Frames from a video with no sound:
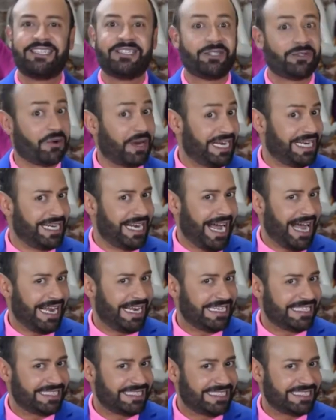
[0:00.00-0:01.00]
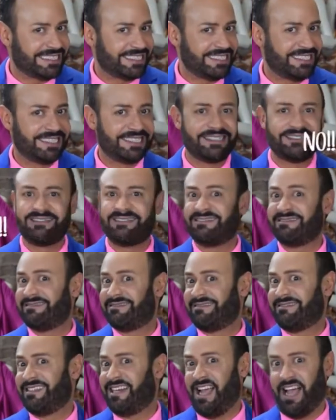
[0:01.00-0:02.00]
$20?
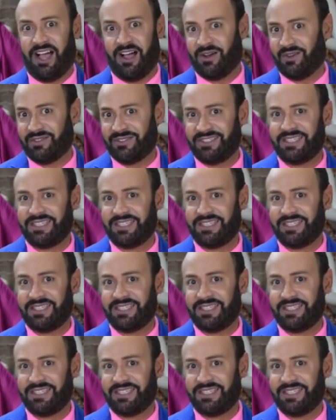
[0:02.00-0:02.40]
No.